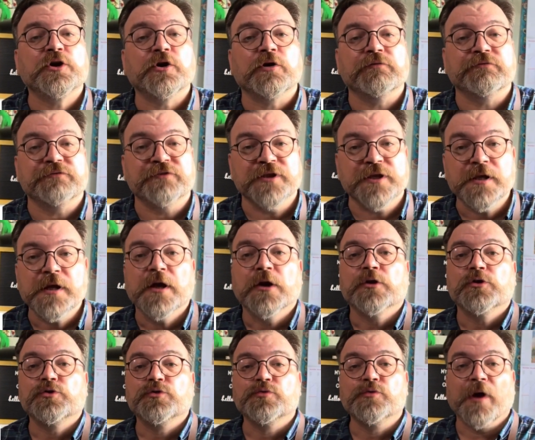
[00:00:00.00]
coffee
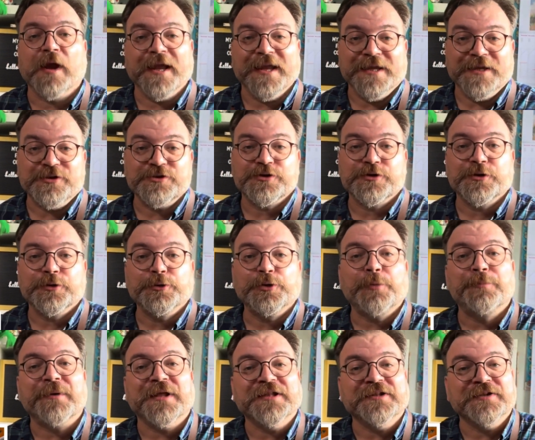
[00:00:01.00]
to age the
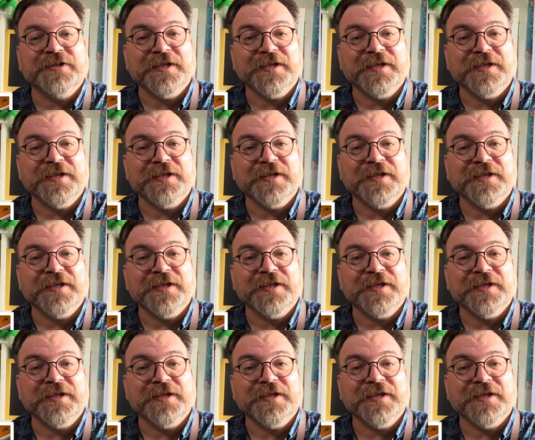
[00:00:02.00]
paint.